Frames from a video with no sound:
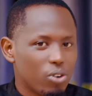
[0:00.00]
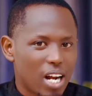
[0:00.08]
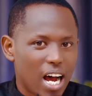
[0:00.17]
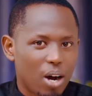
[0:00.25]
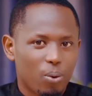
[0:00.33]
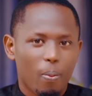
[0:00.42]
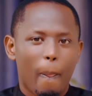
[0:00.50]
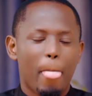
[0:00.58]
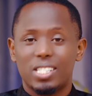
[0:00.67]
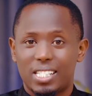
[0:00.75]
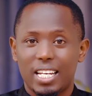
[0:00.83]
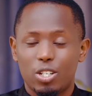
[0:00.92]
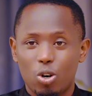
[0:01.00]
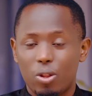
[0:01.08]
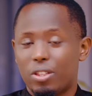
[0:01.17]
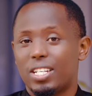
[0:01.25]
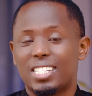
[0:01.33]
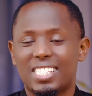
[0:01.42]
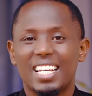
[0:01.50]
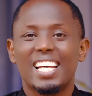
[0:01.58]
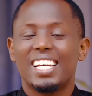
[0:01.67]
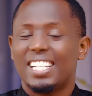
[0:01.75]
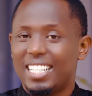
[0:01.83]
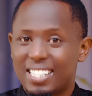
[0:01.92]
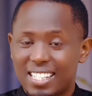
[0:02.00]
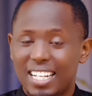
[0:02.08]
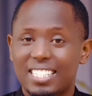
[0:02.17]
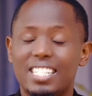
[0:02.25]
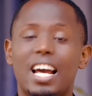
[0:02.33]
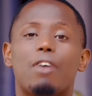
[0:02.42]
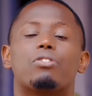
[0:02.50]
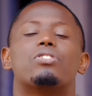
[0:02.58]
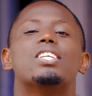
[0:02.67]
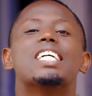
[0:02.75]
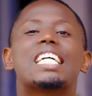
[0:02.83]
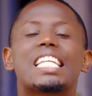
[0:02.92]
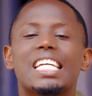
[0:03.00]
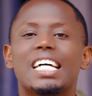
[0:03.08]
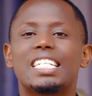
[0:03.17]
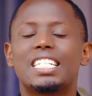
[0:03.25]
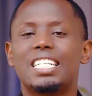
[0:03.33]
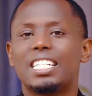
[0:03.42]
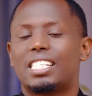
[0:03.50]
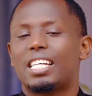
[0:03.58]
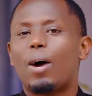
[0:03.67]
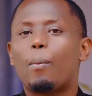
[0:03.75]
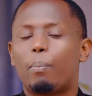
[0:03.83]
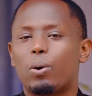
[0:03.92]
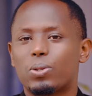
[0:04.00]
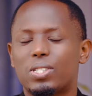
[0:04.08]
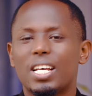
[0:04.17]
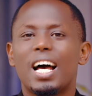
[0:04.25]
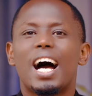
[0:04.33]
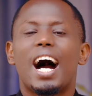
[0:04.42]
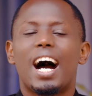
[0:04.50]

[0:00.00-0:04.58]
of now said on this is that they have declared this Mpox